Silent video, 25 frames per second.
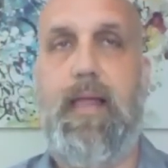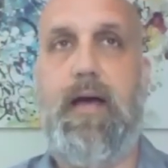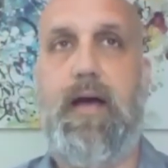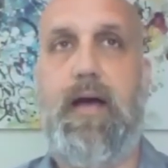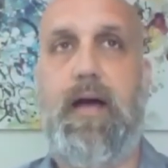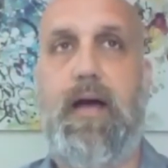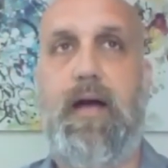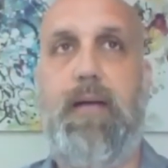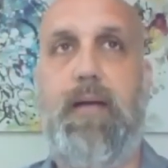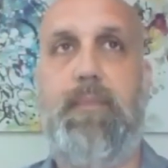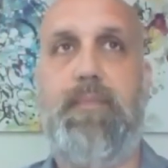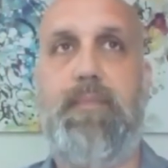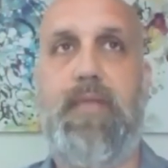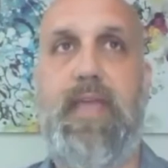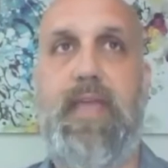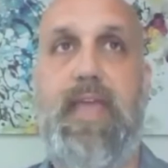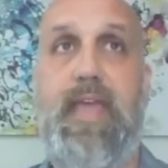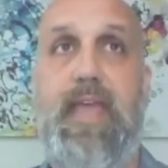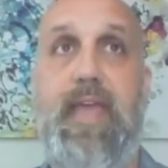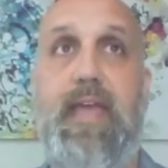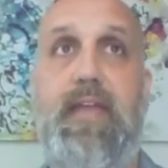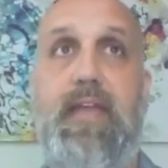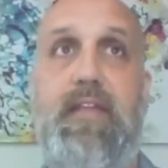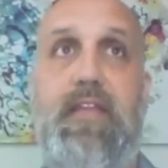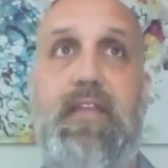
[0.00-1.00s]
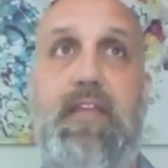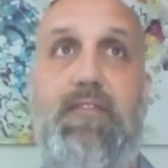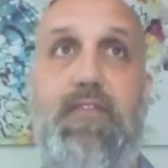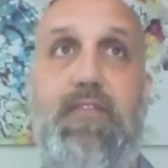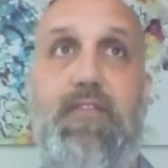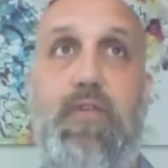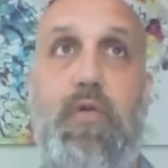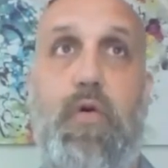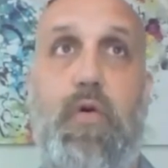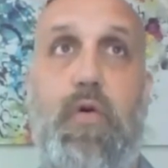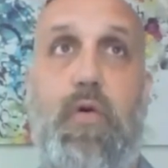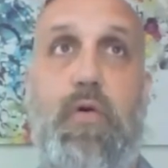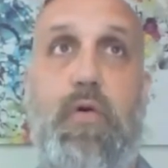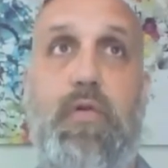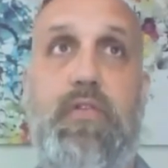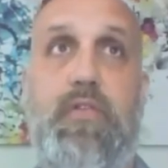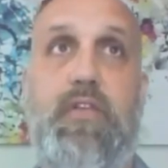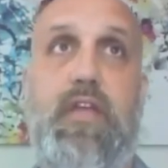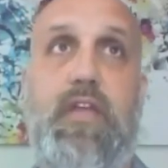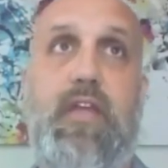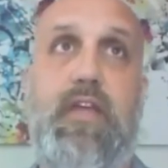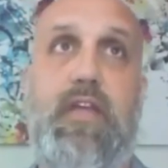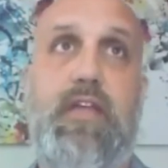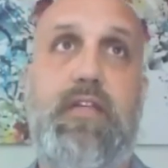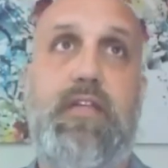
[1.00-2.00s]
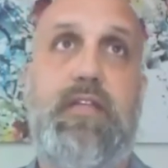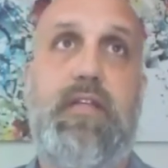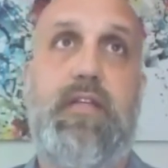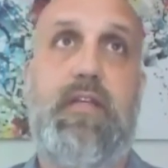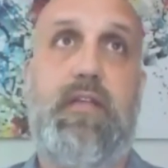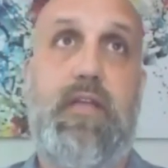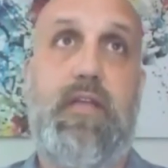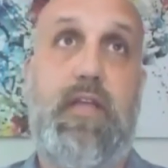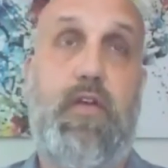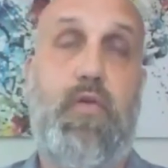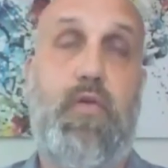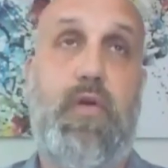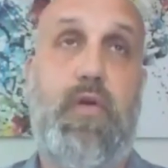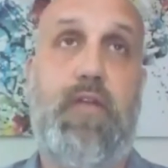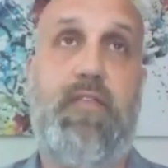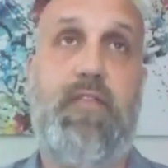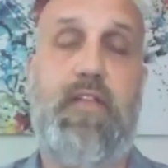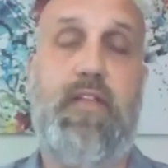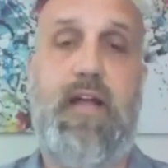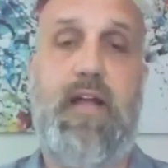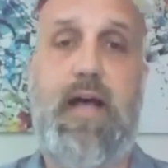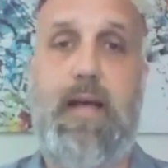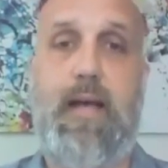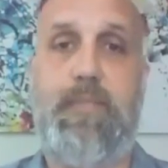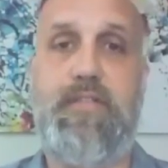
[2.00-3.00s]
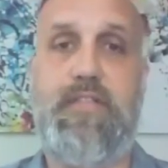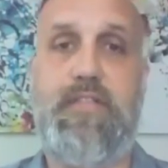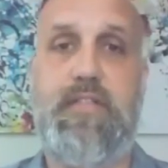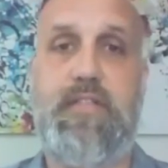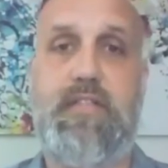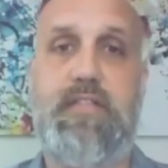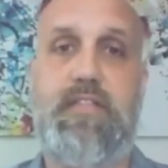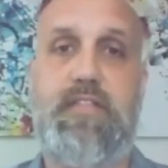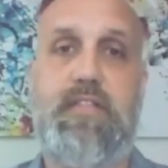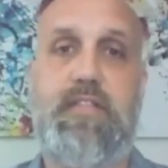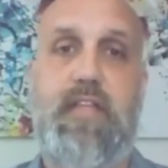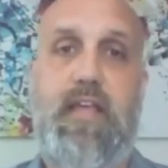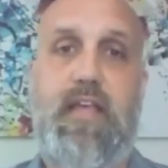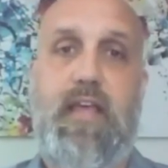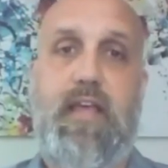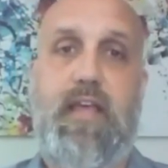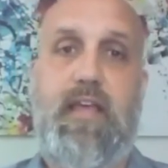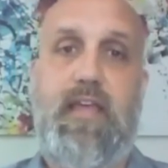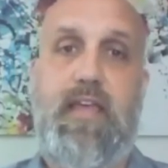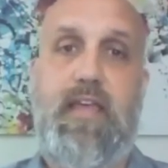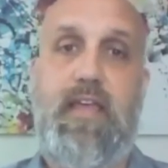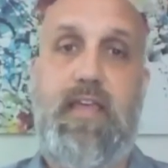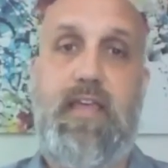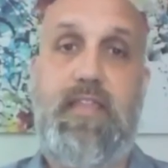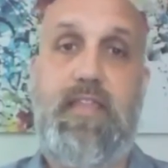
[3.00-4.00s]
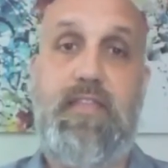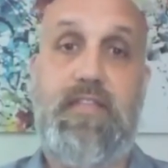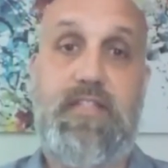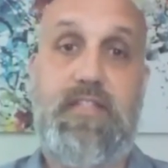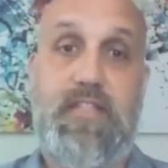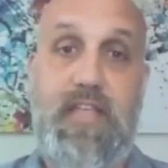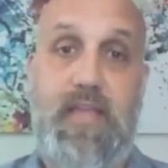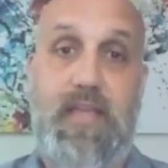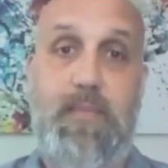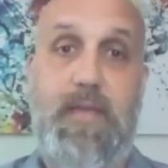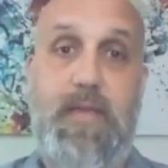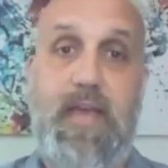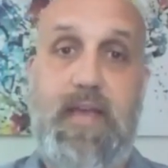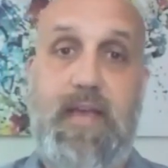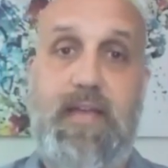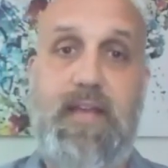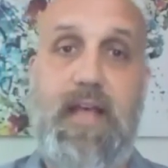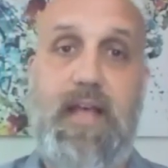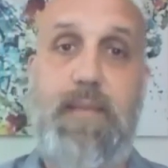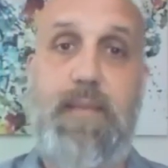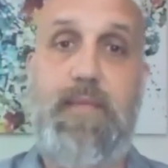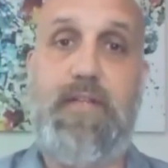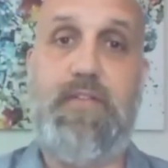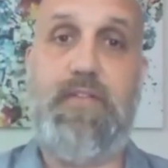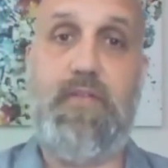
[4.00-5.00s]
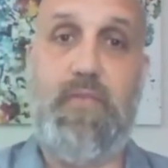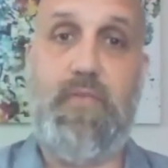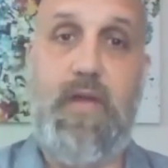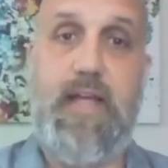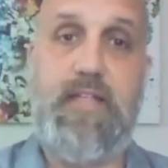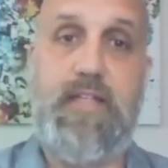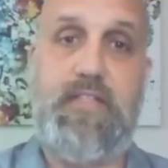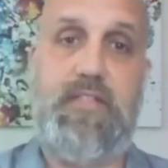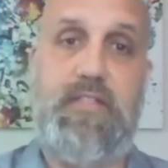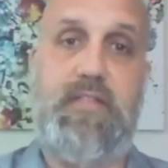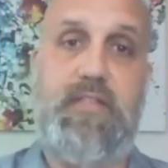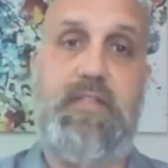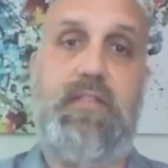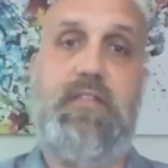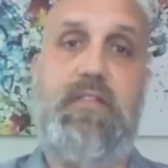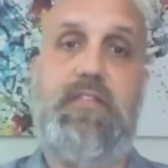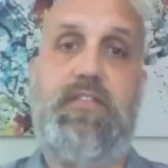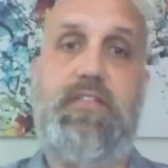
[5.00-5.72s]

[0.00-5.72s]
And if you hold equivalent options in the same economic direction,